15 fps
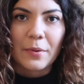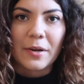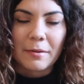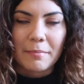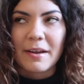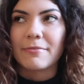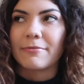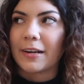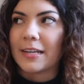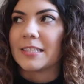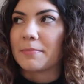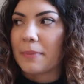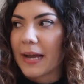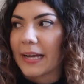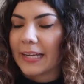one of my
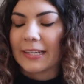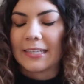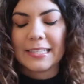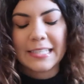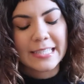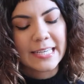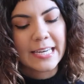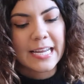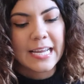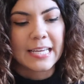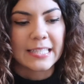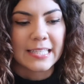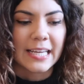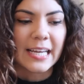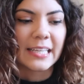friends back here in the city
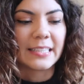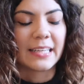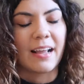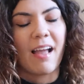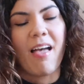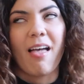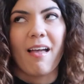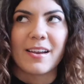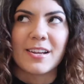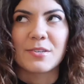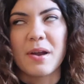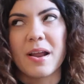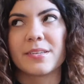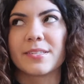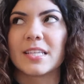saying like, I just
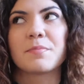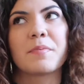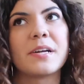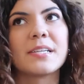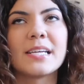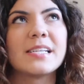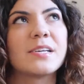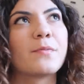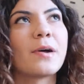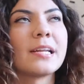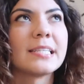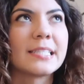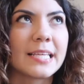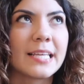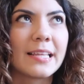ran into this person, I didn't want
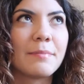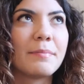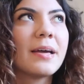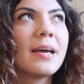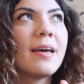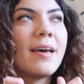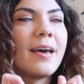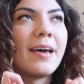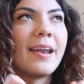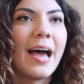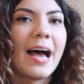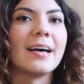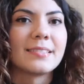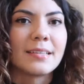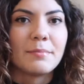to see them. And
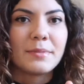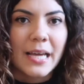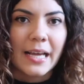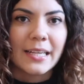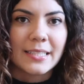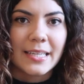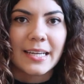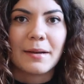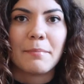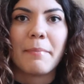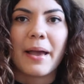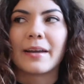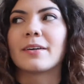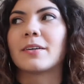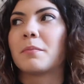as I'm texting, a
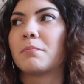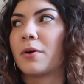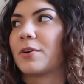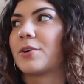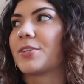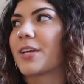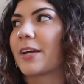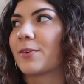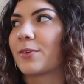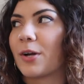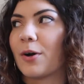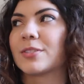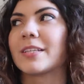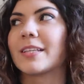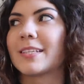man on a motorcycle
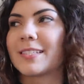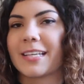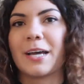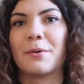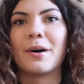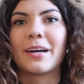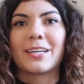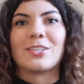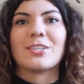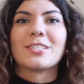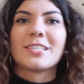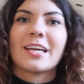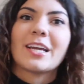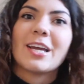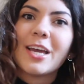goes on the sidewalk and
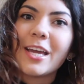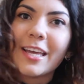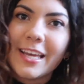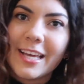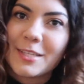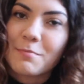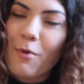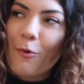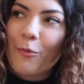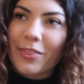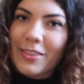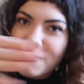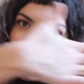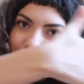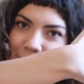just like,
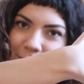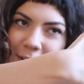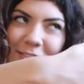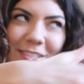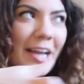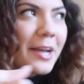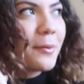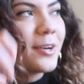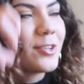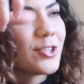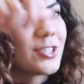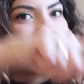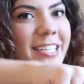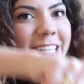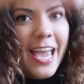with his motorcycle sidewalk,
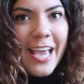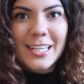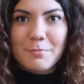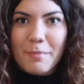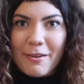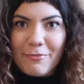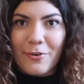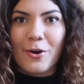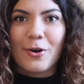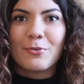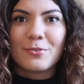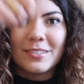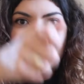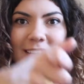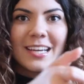just like takes my
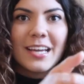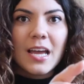phone.